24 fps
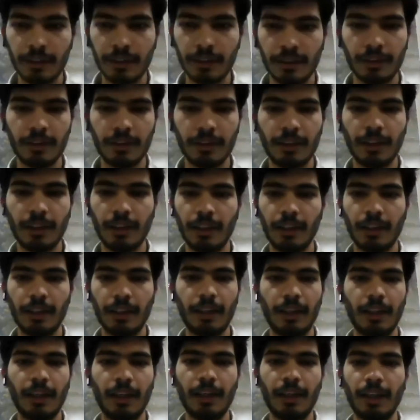sir.
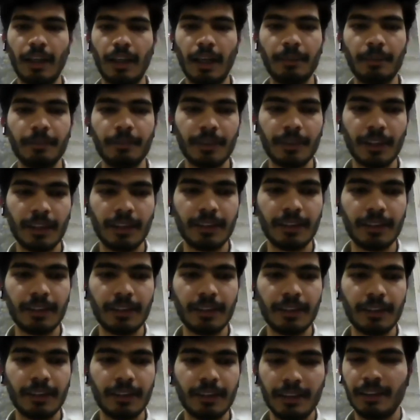I, I'm saying
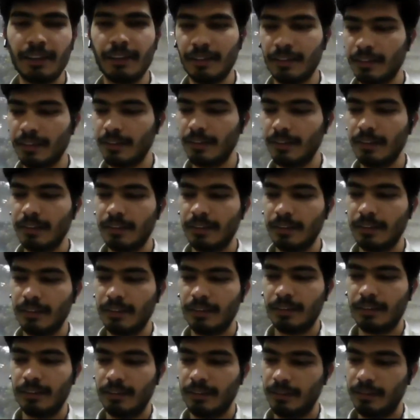that uh,
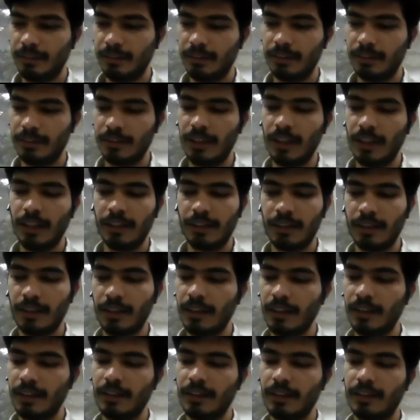I,
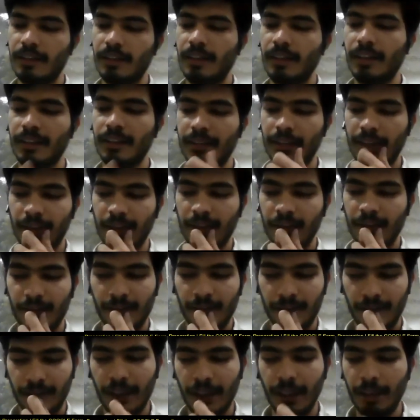I
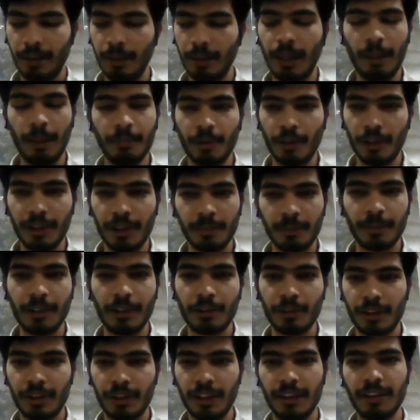cannot, I, I'm not
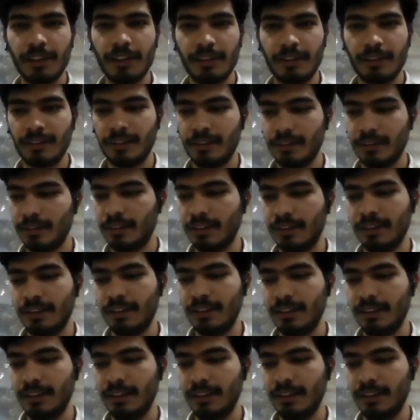able to think uh,